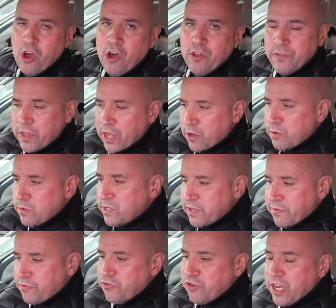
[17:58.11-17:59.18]
on those
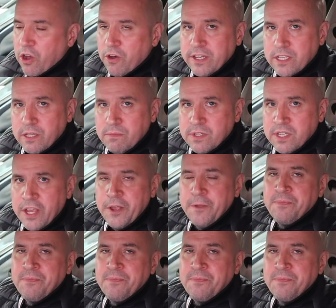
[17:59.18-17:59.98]
three items.